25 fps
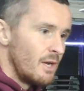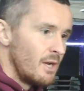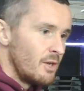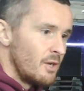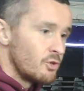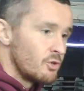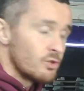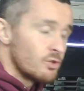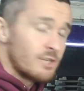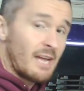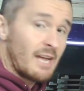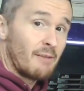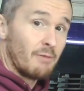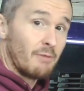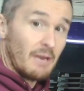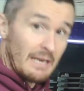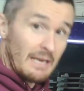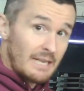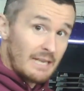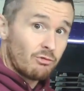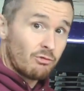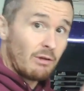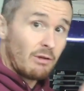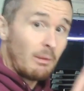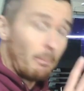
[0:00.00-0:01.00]
you just have
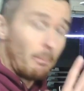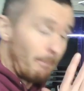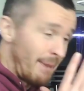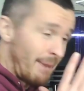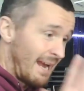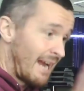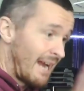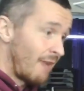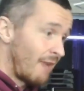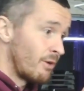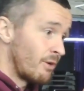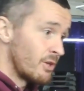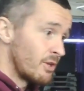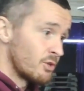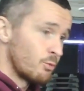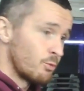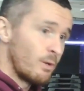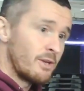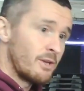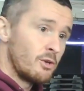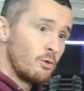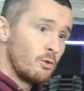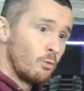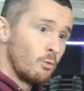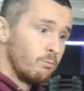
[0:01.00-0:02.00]
literally periods
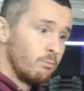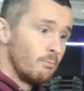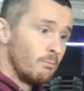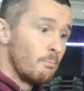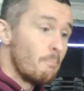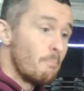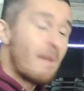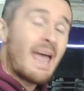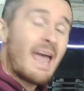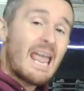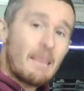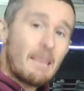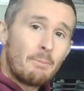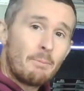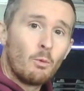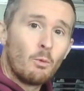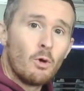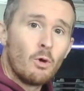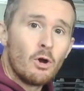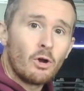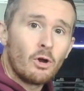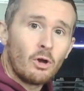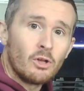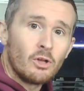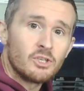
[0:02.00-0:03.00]
where you maybe
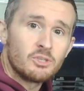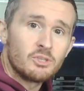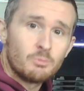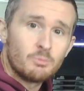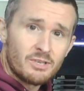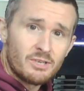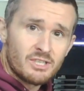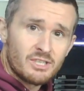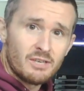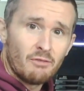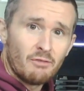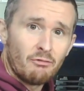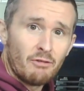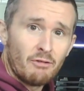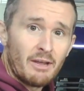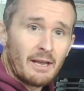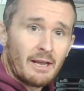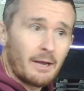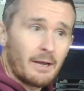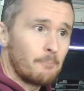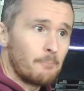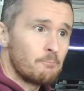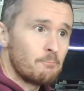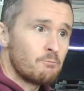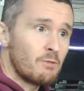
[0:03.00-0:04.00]
work on
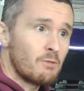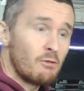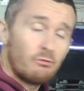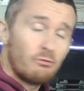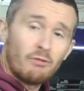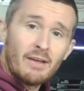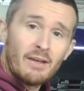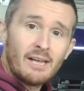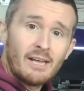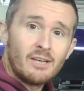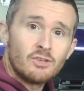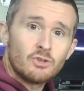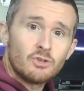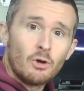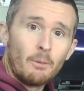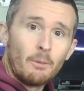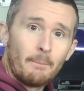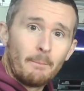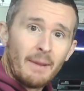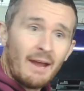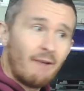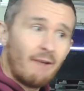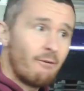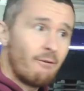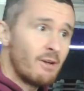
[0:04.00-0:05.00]
specific things or
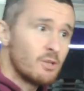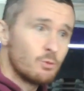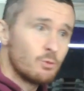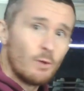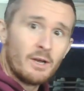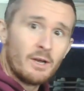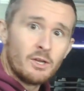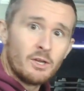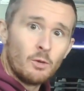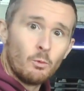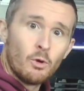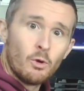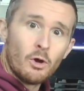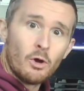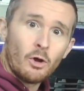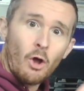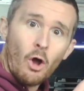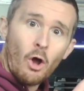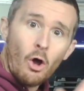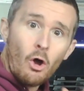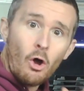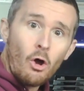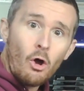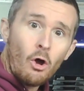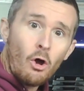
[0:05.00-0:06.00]
periods where you work
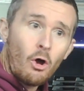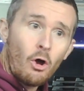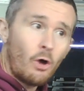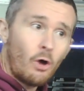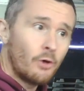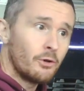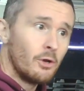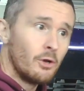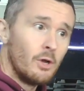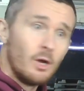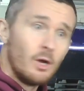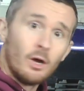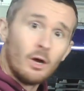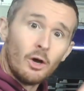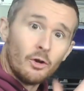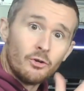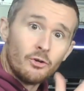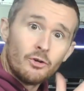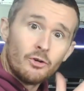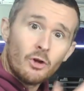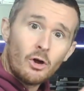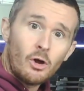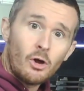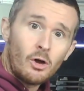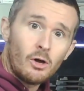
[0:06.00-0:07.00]
hard or
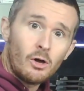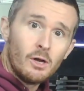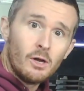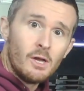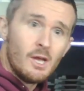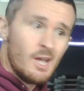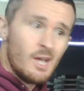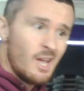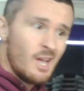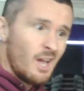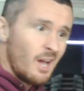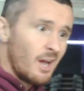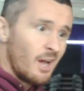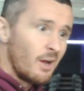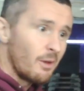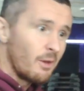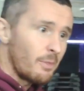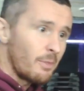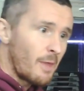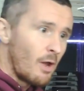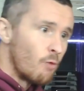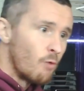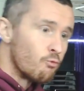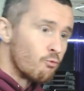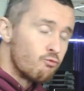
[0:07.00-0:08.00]
not. A
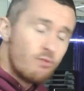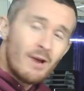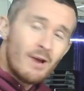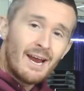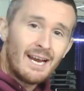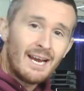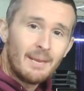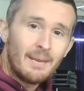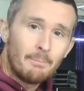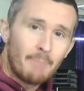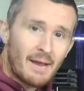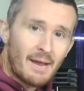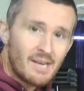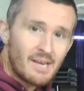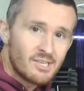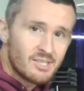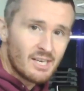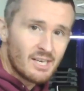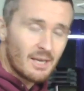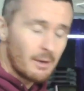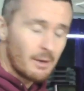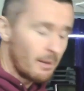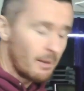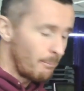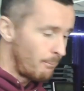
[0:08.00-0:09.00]
really
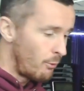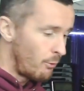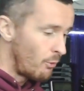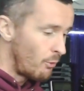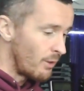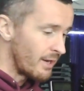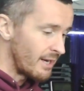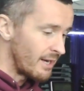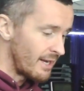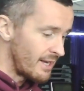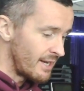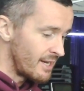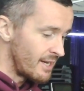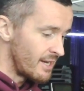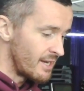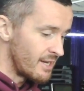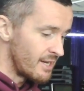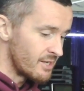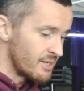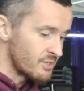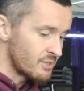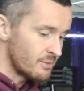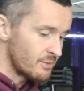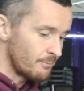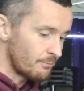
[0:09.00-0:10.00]
basic point
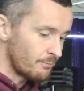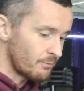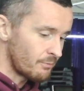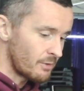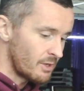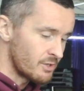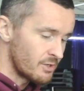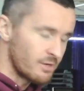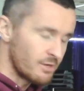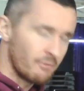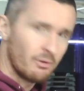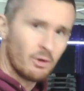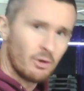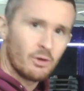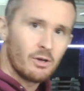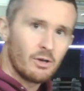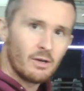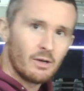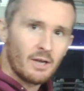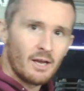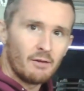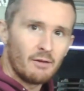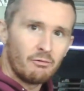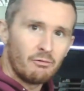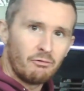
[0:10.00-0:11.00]
is, so if you look at
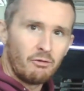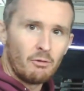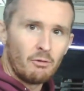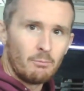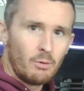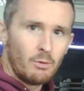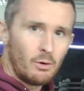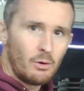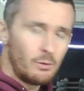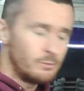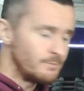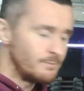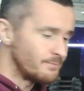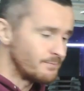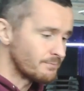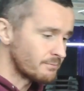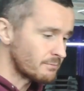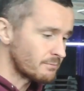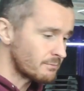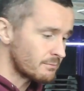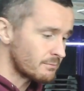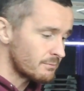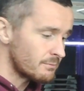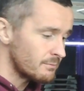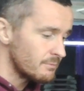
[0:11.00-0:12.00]
kind of football,
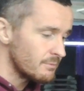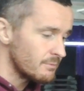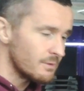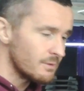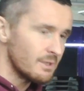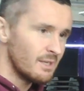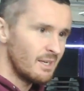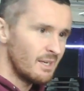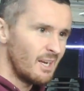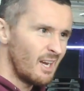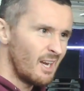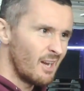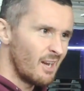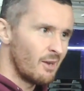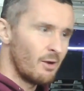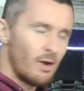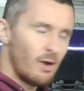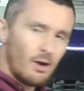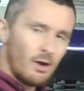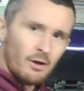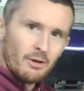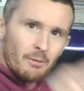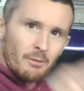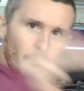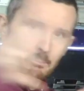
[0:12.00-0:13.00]

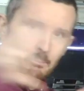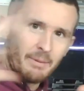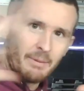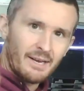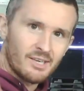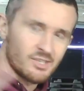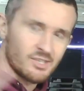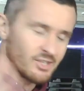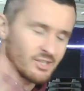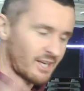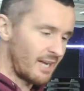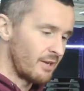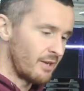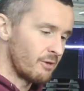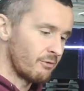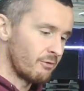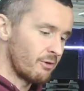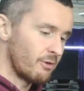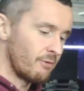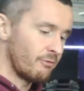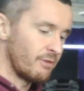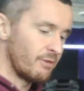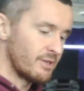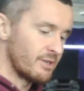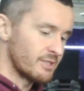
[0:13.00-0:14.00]
on a bigger scale, you've
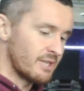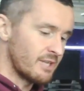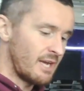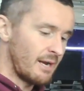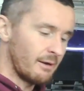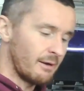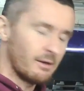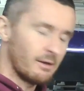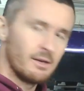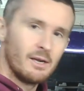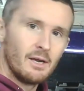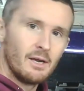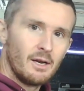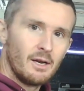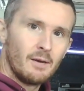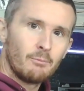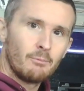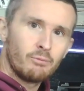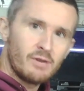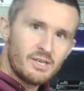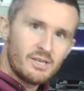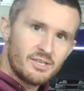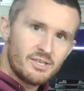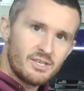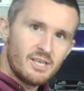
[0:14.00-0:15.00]
got things like
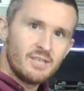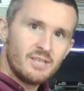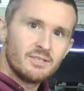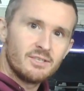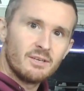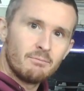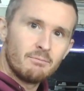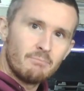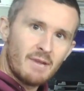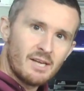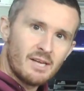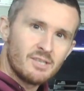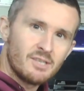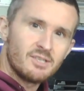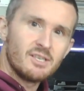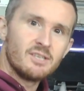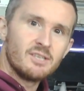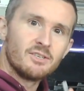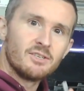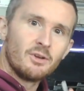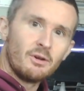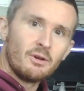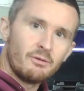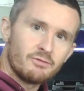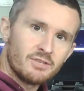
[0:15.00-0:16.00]
pre-season, main
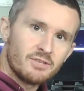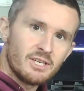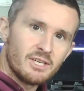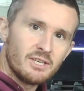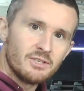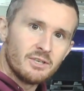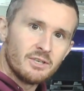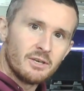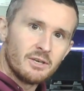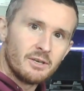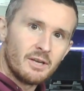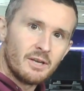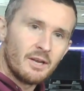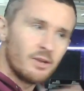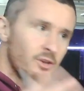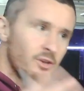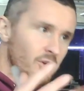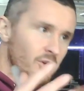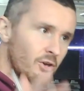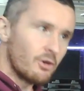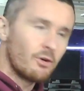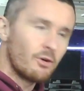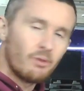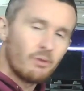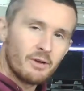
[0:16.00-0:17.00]
season, off-season, and you
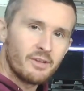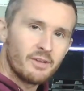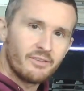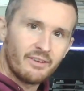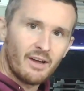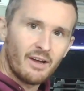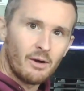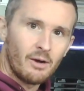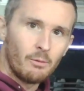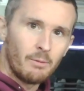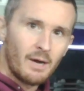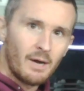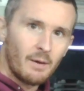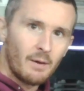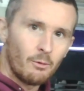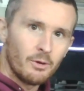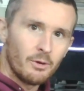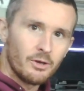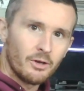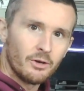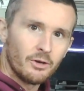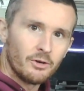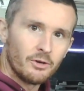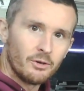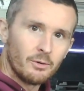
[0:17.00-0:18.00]
can already tell by what
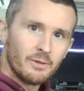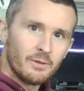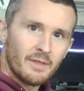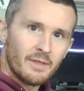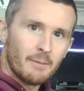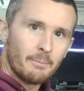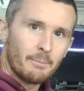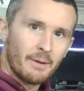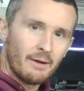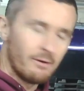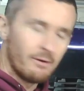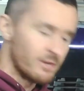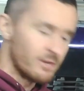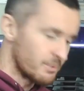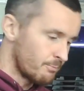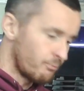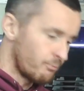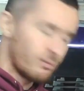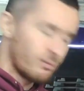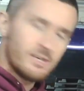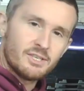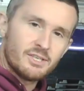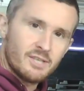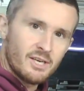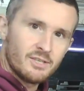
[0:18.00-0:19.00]
you're going to do in them periods.
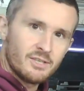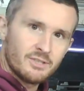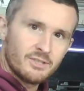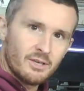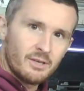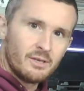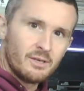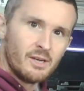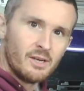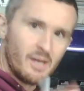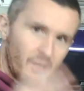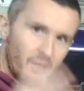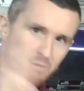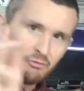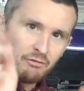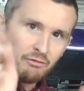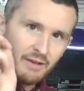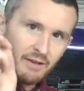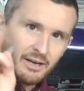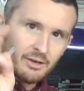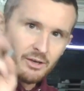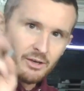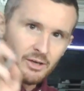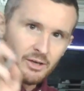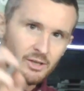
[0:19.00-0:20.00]
Pre-season,
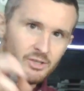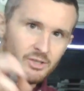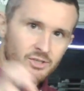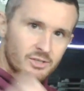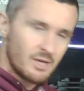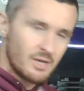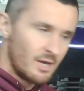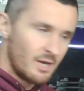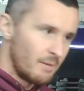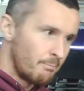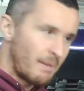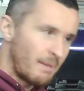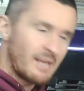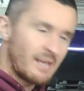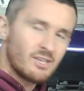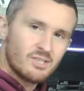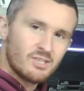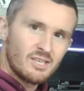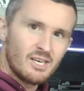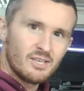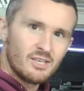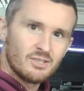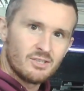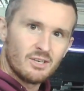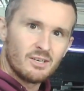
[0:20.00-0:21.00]
fitness. Main
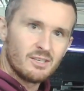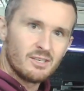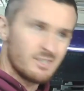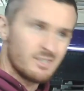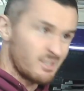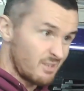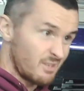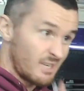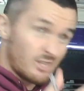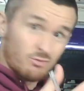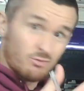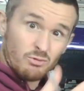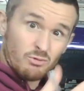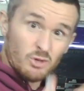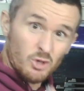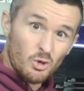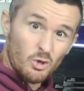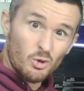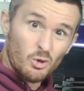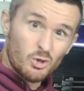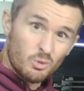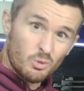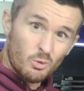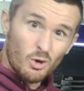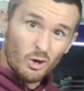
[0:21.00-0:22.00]
season is
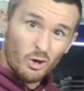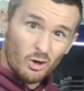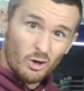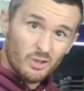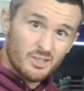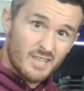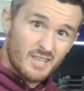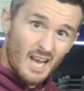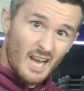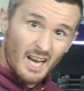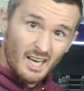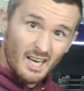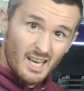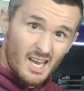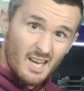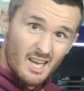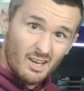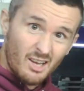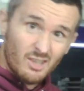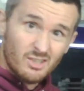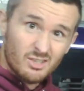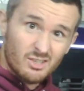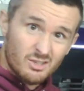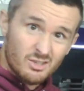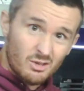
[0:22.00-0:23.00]
reduce, work on
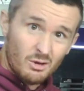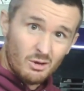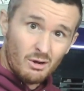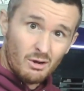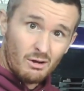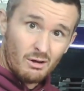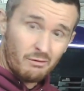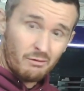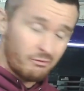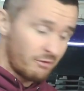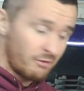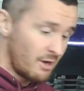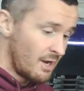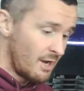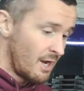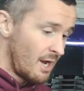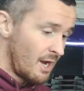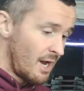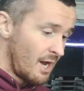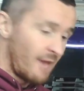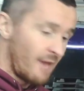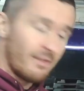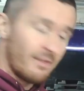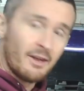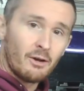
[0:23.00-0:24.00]
technique and stuff,
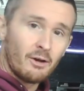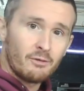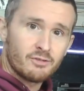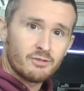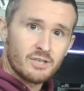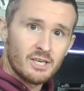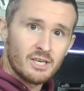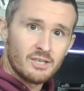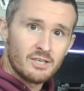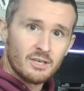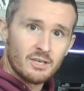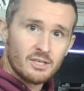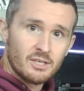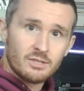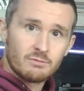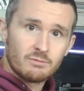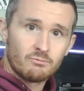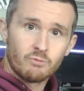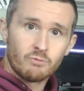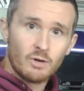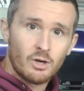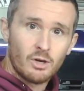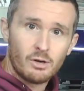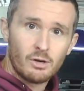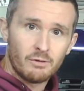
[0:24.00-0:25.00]
and then off-season is
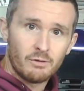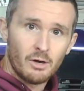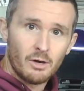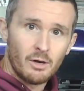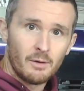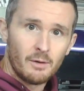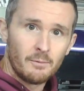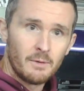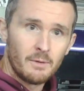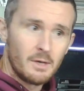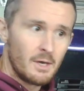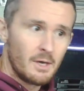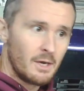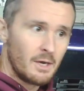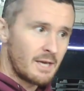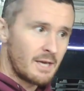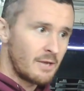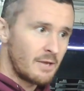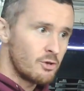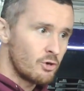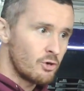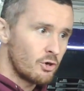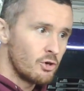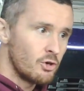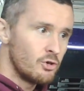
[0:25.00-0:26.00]
recover. Now
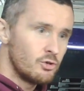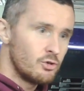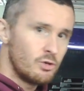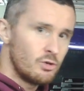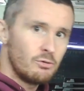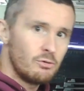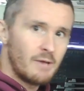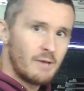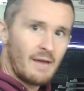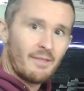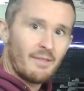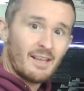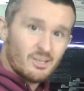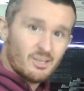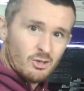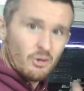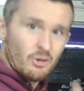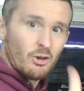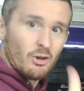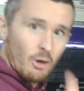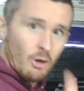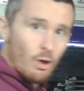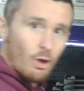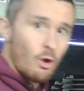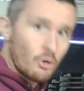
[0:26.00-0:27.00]
you can do that. That's on a
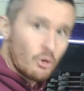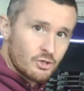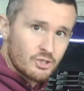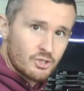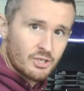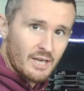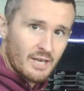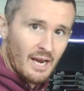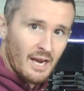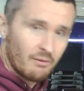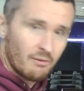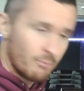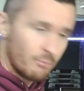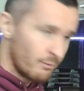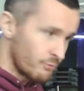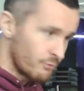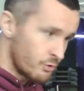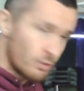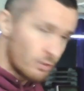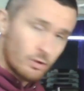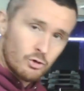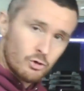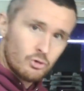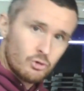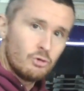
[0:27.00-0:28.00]
large scale of months.
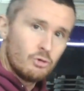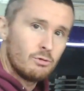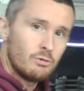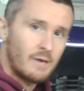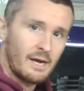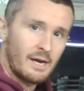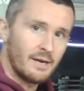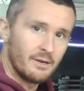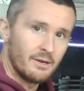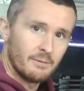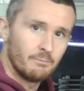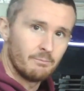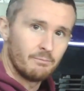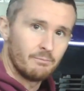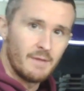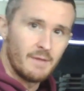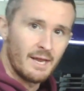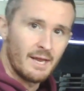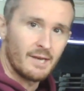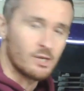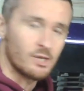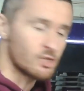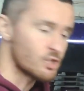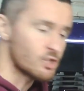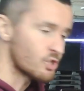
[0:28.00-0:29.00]
You can do that
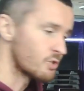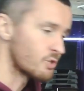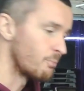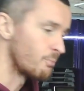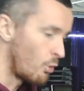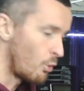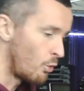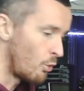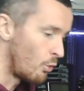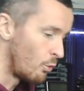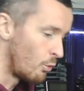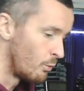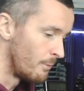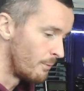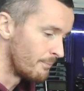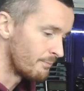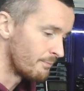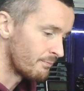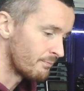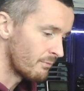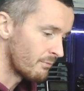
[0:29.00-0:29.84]
in a small